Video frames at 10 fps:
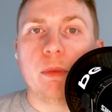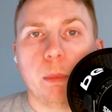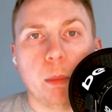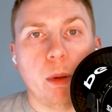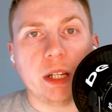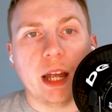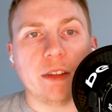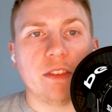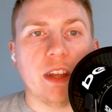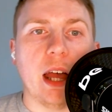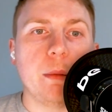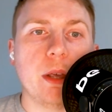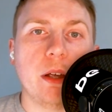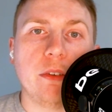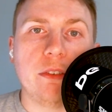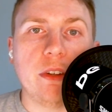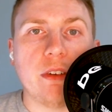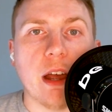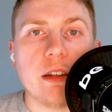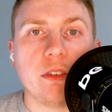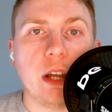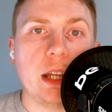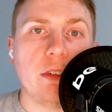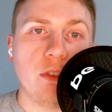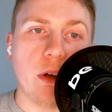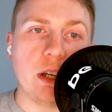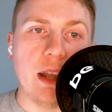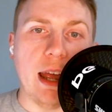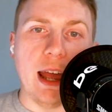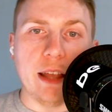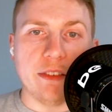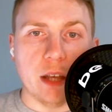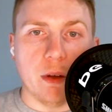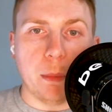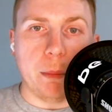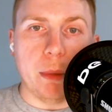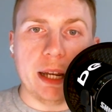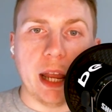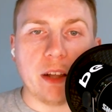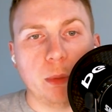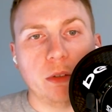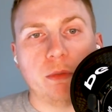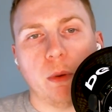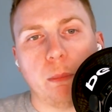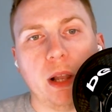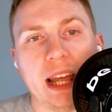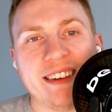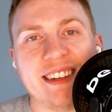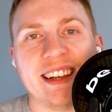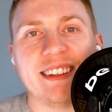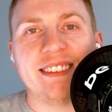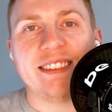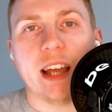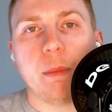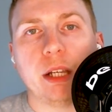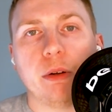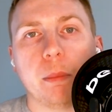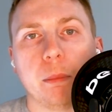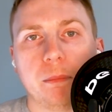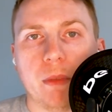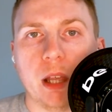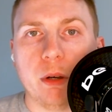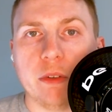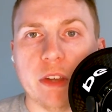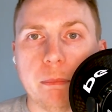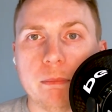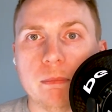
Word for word: Football Podcast. I'm your host, Daniel Jenkins, joined as ever by Betting Expert's football editor, Sam Ingram. How are we doing, Sam?